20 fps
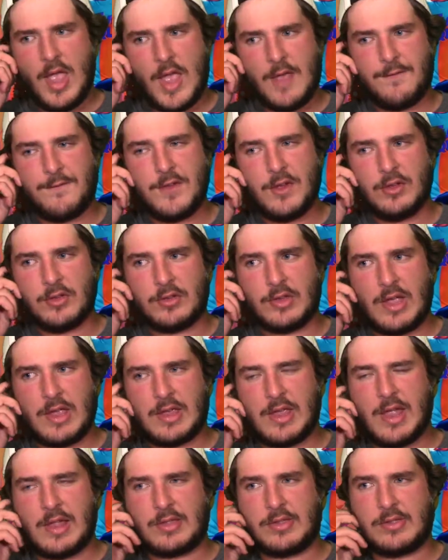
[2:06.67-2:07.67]
It feels
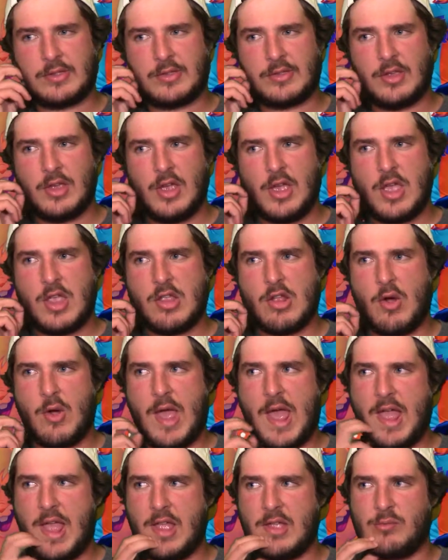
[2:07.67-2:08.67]
like it's, you know,
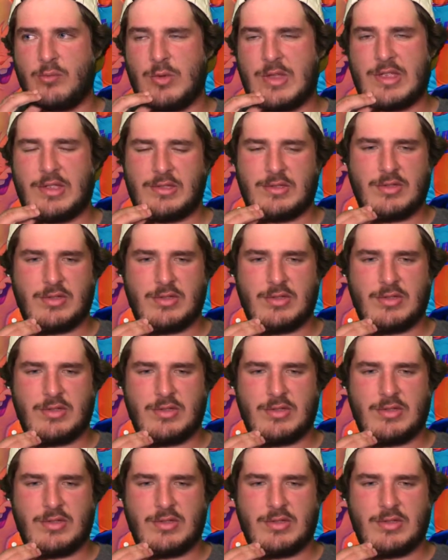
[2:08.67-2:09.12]
we